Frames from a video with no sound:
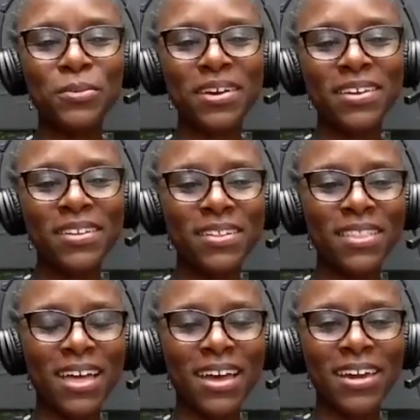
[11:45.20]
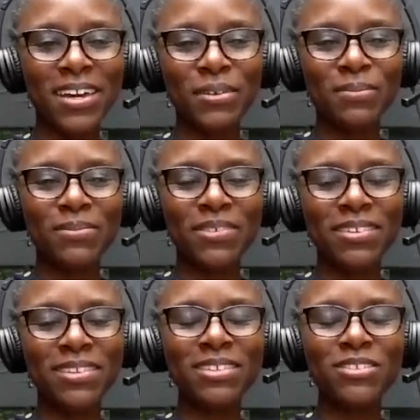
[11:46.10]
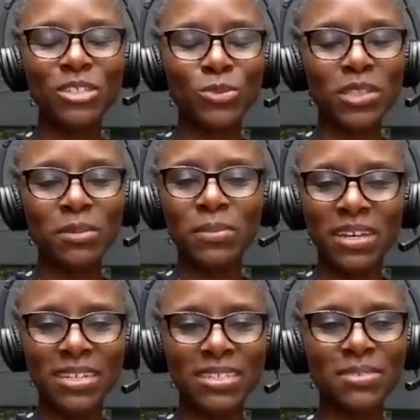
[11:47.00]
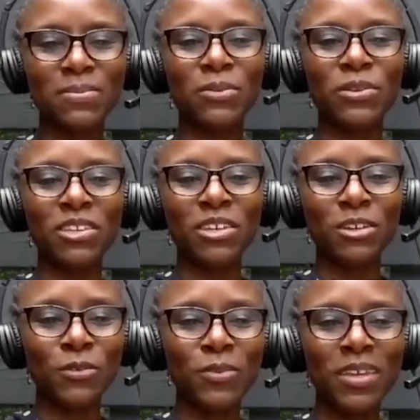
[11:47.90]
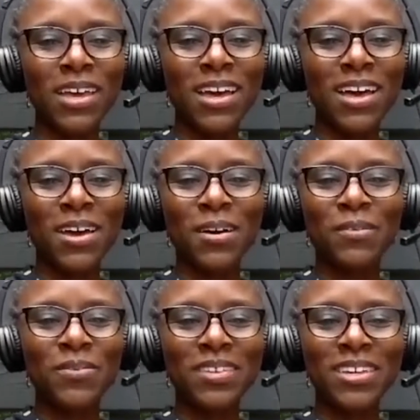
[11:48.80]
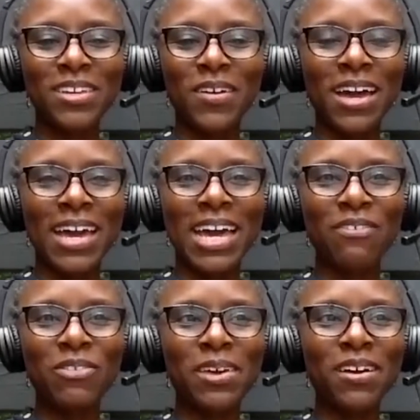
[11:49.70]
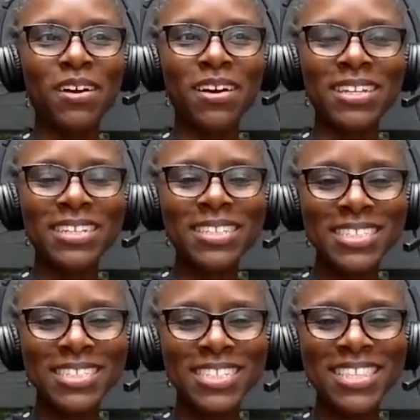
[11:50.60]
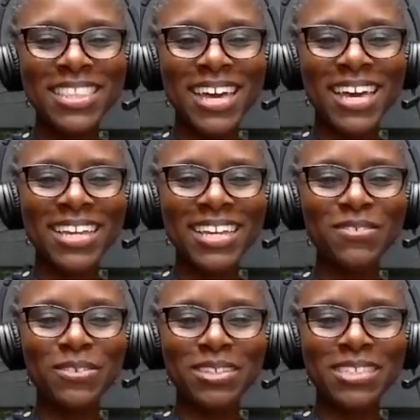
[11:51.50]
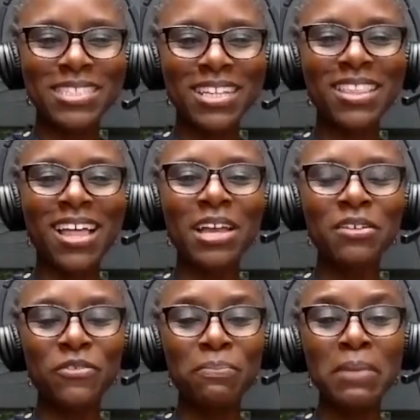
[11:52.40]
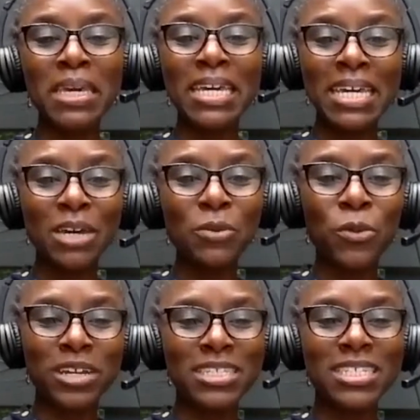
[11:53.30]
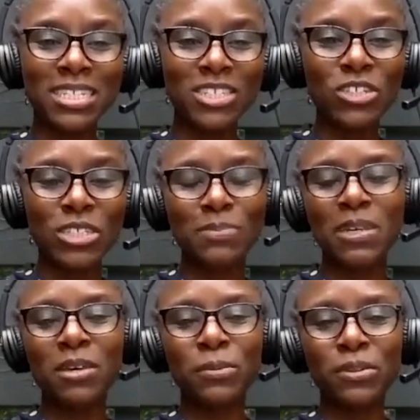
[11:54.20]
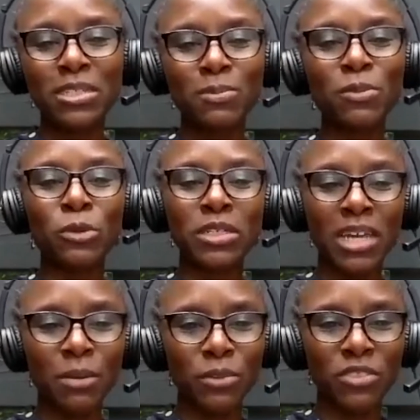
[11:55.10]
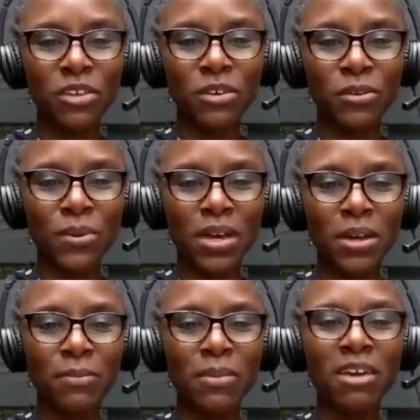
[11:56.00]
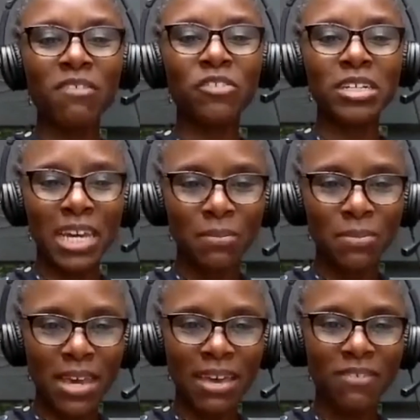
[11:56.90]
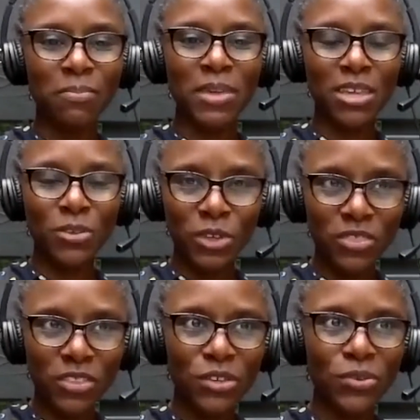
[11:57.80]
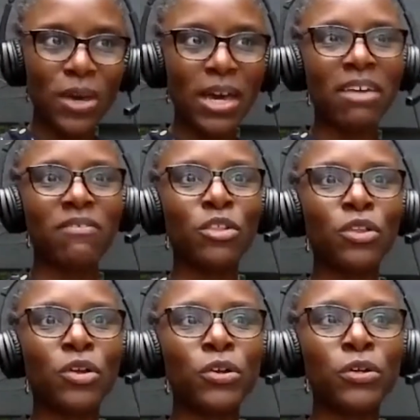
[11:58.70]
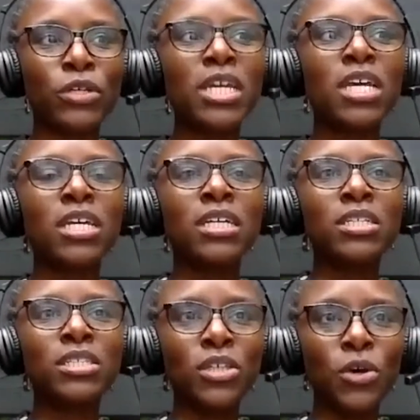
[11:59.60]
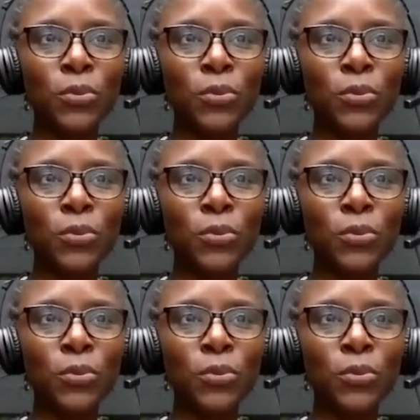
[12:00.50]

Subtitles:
well. I am just really blessed to be with you. I have to be honest that it was a lot of me wanting to just be able to spend more time with you. Every time that I've been with you, I have learned so